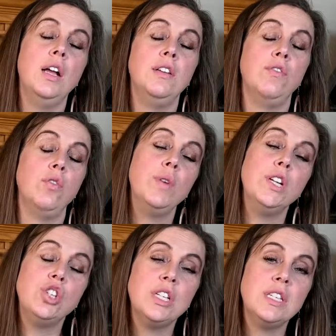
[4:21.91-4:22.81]
different
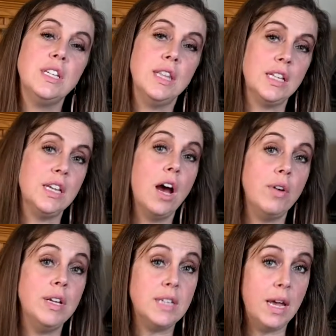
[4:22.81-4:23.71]
regions, and that's how
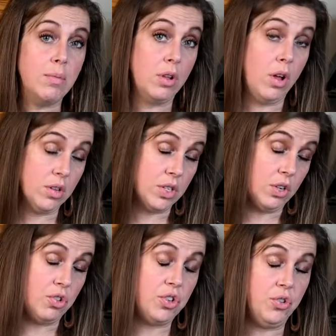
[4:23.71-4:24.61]
he's able
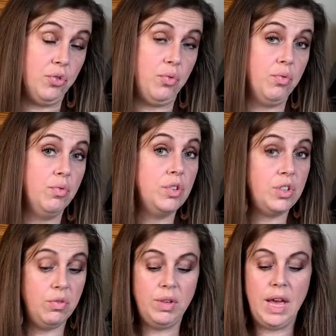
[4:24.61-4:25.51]
also to
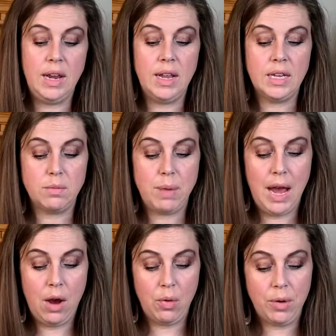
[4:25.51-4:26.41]
gain his
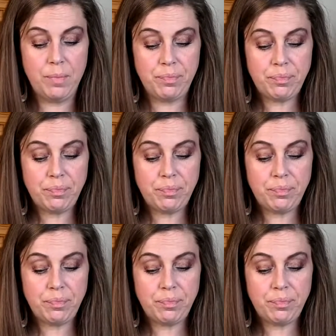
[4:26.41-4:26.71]
power.